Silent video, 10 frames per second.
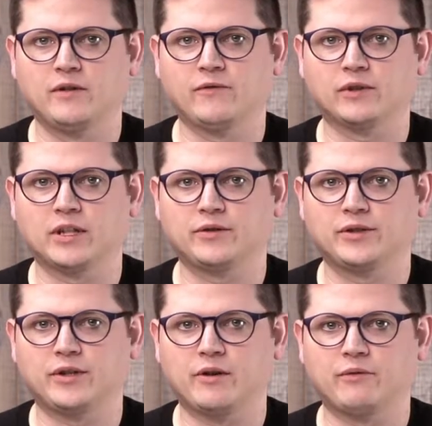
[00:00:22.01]
for little
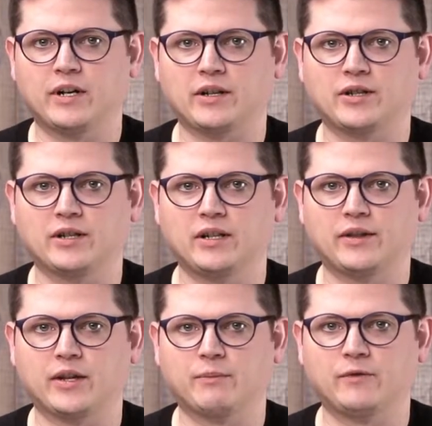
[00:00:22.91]
to no reduction in
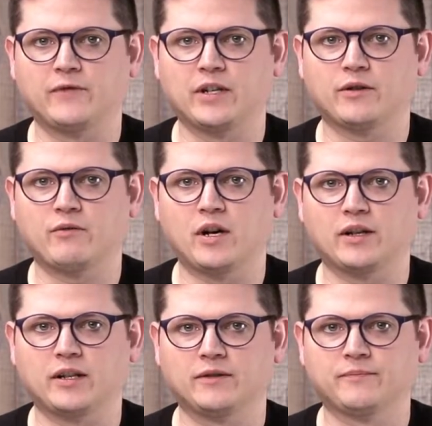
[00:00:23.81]
thermal video quality.